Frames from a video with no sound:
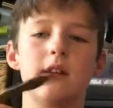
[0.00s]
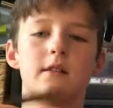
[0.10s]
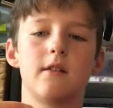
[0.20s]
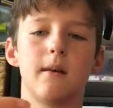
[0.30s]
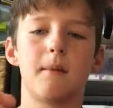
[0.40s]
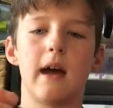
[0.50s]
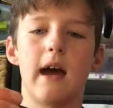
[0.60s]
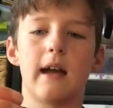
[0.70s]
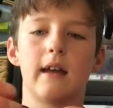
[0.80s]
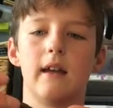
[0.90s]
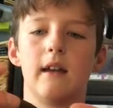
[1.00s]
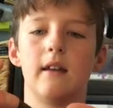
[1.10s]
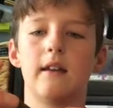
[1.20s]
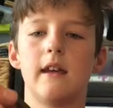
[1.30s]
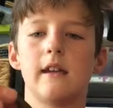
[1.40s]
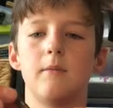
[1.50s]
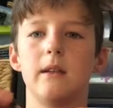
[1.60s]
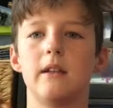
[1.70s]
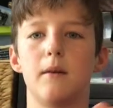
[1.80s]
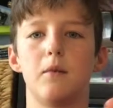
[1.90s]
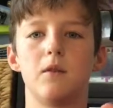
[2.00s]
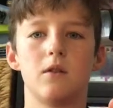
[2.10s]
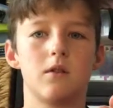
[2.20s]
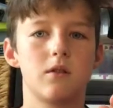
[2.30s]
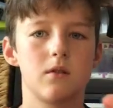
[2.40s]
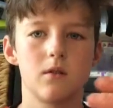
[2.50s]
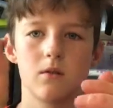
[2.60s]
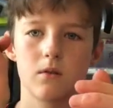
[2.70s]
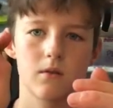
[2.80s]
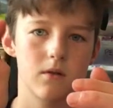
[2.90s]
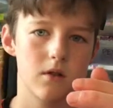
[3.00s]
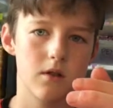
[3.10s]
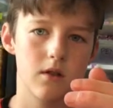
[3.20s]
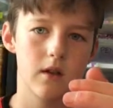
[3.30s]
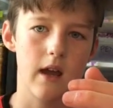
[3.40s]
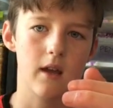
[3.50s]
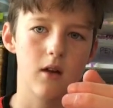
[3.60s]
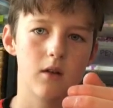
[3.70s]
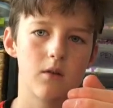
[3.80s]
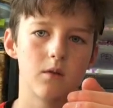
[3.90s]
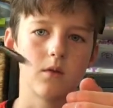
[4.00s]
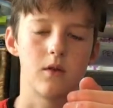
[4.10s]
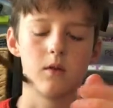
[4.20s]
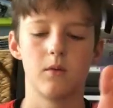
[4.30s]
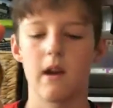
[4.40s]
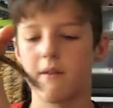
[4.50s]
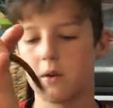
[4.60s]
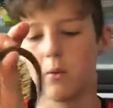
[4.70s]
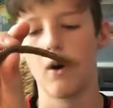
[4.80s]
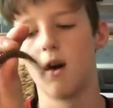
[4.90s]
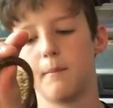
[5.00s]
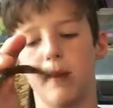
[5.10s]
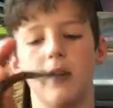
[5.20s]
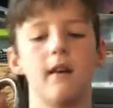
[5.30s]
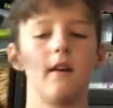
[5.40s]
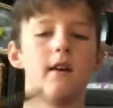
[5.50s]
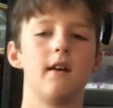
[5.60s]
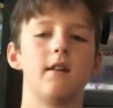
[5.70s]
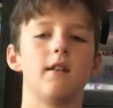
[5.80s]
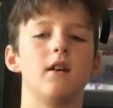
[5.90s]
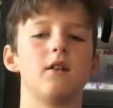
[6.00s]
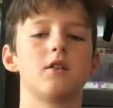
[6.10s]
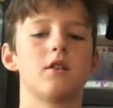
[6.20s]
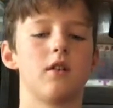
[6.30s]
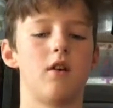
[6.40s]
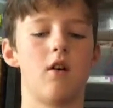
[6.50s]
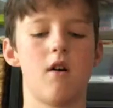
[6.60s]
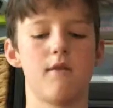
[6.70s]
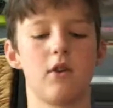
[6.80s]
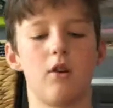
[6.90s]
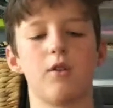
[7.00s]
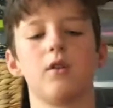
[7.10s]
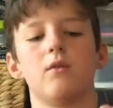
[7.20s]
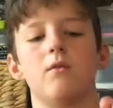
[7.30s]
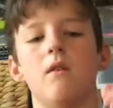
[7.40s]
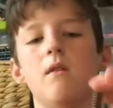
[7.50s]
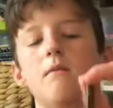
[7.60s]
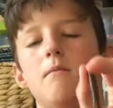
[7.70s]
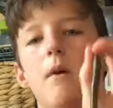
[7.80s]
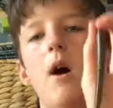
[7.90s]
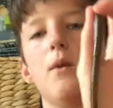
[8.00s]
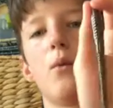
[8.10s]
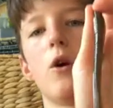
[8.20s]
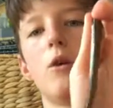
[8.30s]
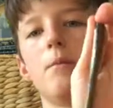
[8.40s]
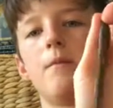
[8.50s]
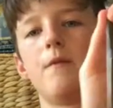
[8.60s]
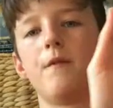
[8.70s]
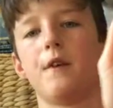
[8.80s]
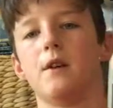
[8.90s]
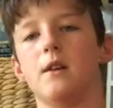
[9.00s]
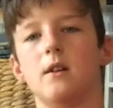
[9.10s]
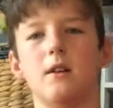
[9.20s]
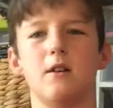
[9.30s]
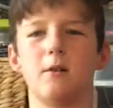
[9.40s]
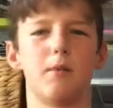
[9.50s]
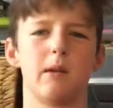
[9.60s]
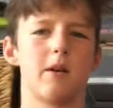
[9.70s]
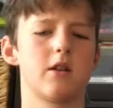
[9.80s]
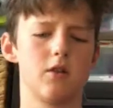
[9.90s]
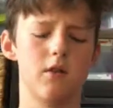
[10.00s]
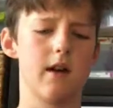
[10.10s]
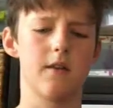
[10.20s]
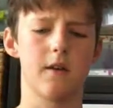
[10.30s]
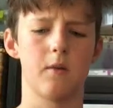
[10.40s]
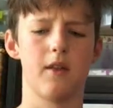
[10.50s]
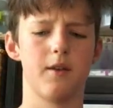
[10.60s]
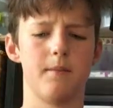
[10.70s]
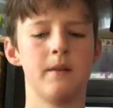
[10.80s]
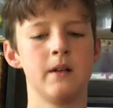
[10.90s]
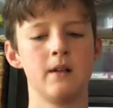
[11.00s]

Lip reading: of these a pack, and they can be doubled as Stankos or whatever you want, but they're just a overall good pond worm. You can pretty much do anything with them.